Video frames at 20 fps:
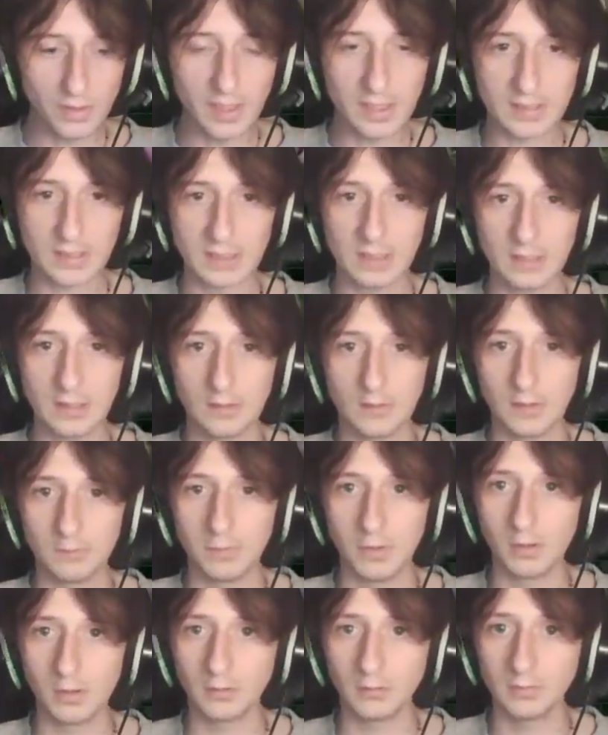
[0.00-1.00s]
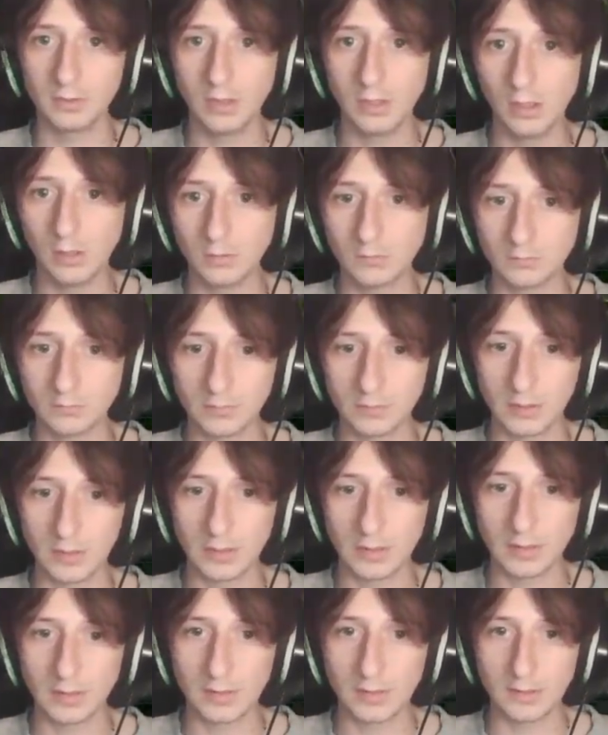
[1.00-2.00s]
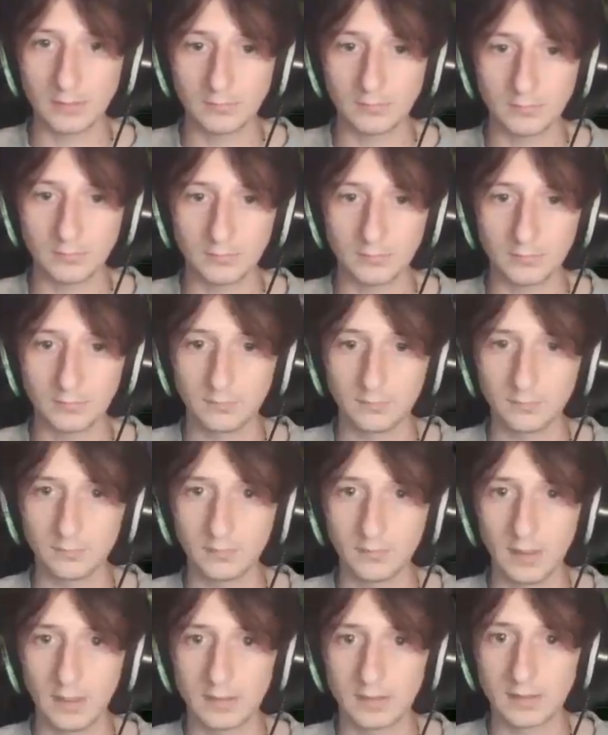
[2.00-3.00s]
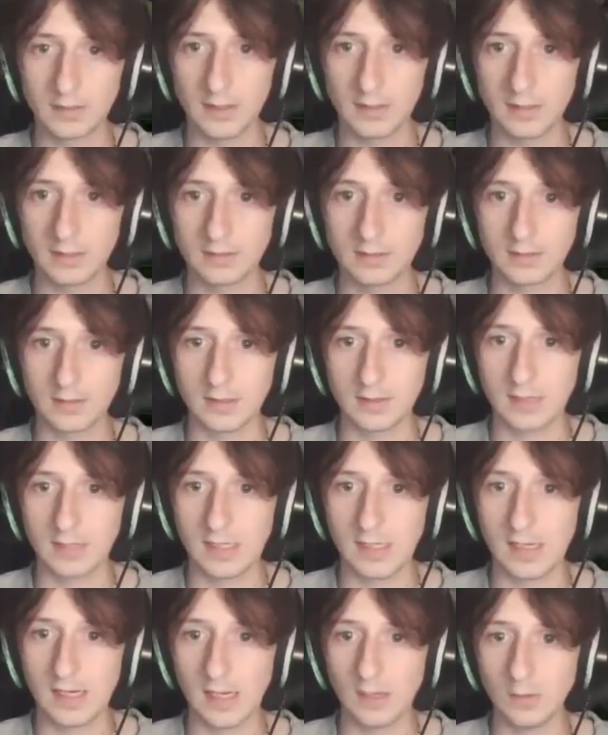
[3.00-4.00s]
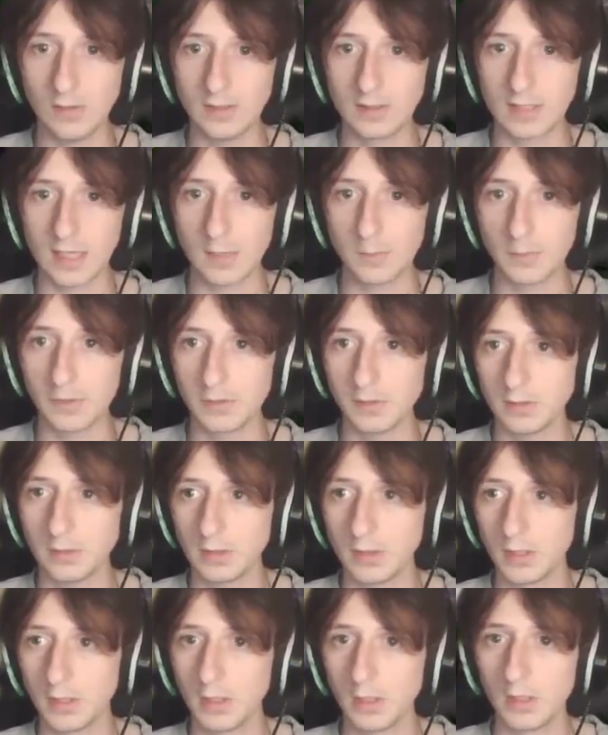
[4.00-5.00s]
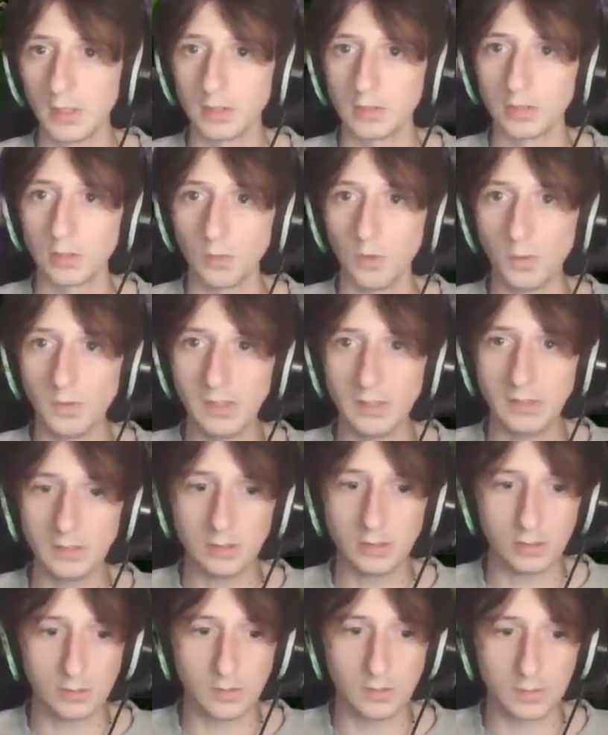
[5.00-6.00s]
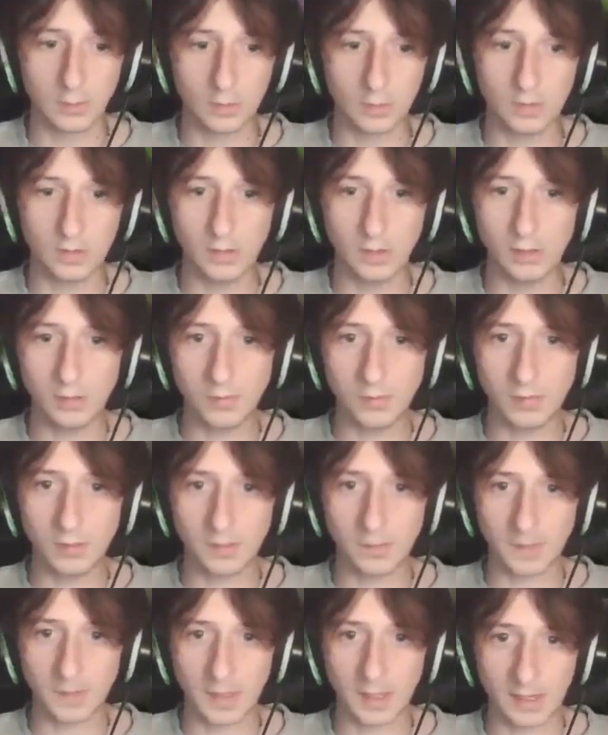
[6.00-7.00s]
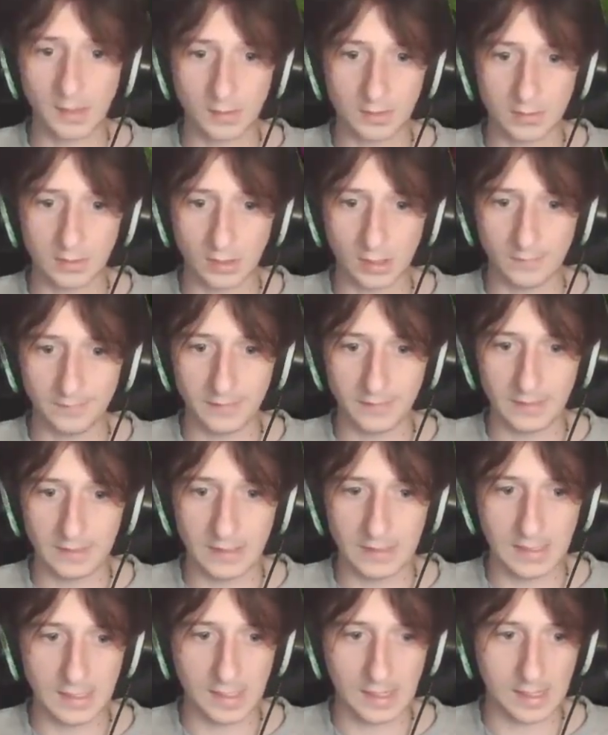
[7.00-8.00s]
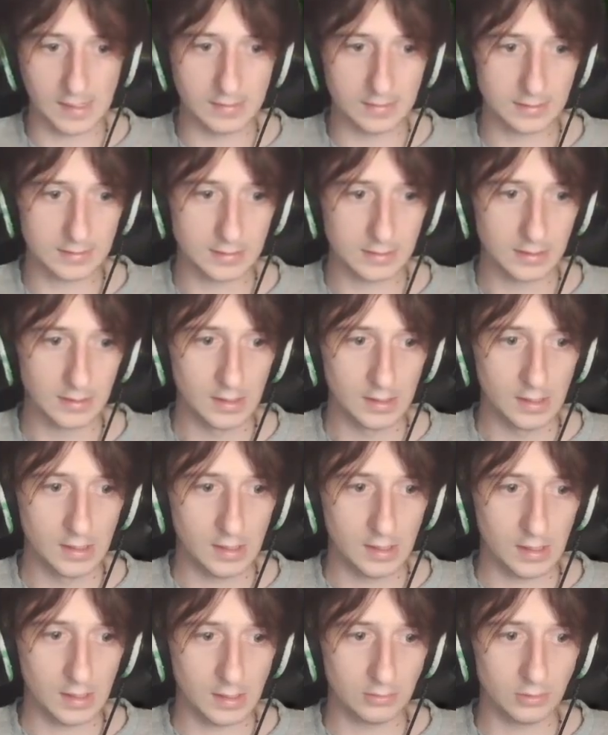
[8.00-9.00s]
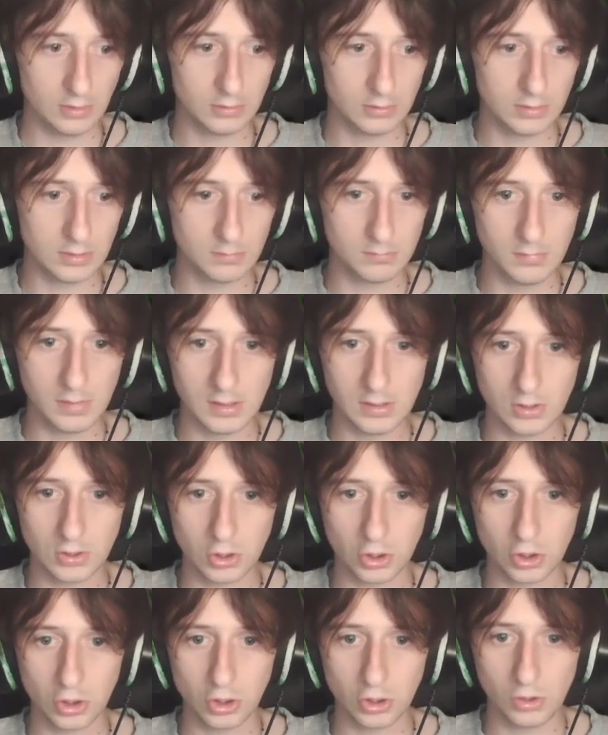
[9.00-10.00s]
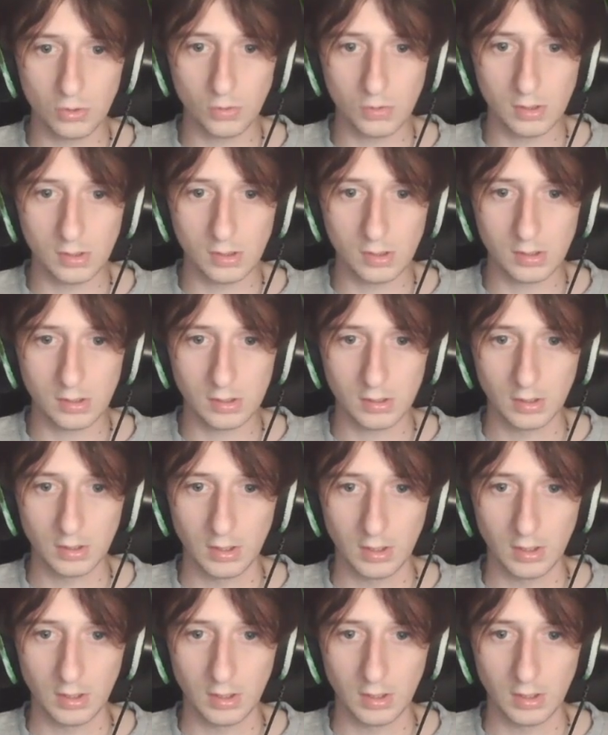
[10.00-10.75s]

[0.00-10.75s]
the nest clearing, but, you know, it's here now. It's happened. So what we can do is we will open up areas of the nest. I'm going to make sure